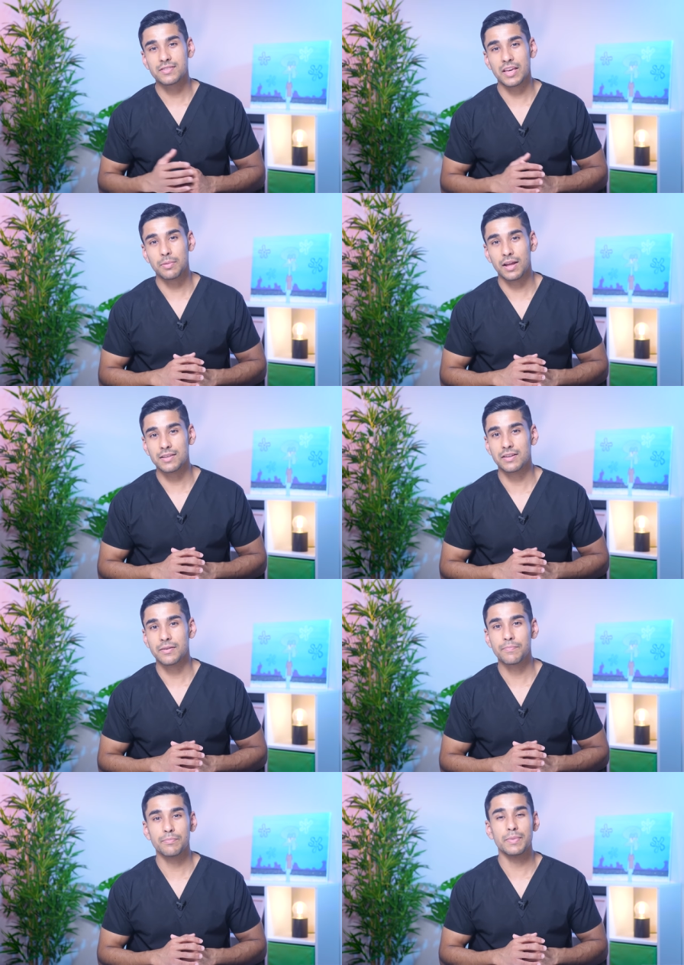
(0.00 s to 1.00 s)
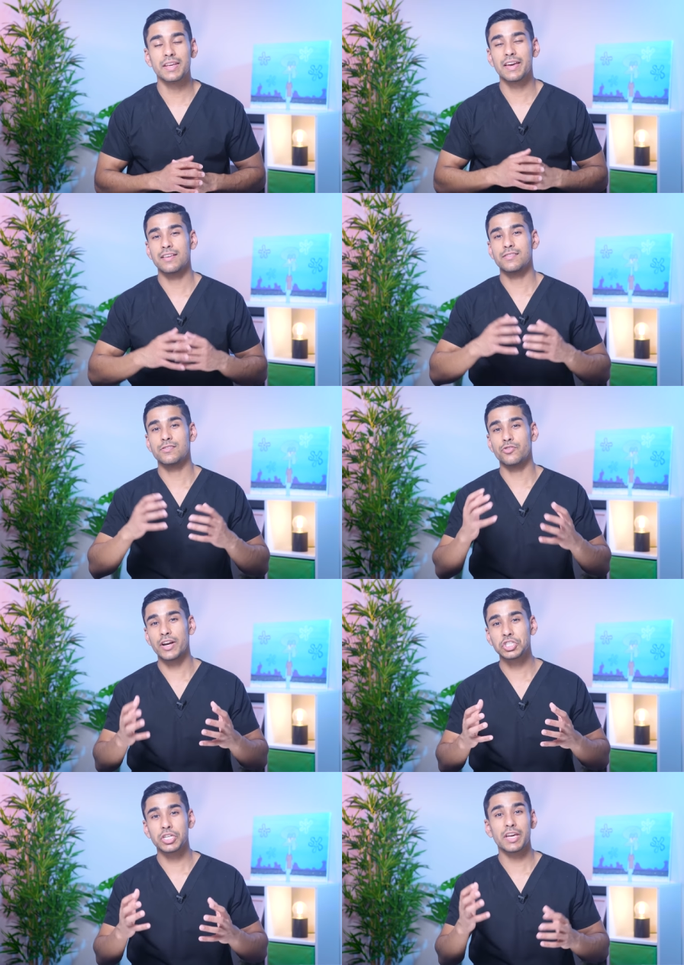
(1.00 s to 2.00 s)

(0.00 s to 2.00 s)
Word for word: stabilizer, meaning it has stretch